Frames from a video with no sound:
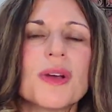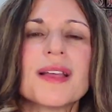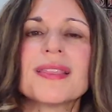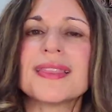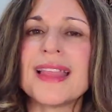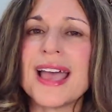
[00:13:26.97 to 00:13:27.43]

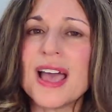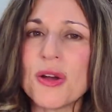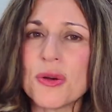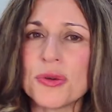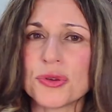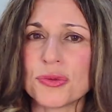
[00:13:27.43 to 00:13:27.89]

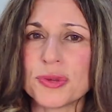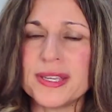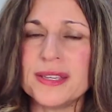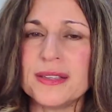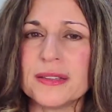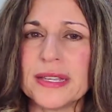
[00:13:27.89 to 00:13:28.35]
allow your
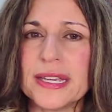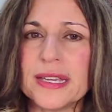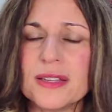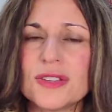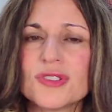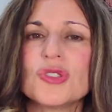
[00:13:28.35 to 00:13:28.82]

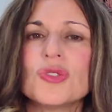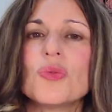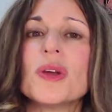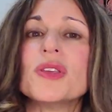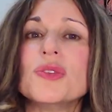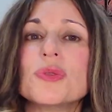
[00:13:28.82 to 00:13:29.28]
healing to
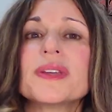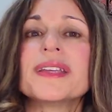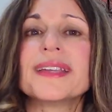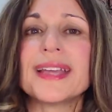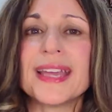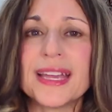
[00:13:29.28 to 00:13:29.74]
what you
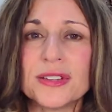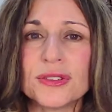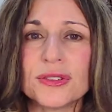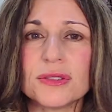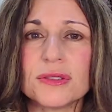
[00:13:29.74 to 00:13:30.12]
can handle.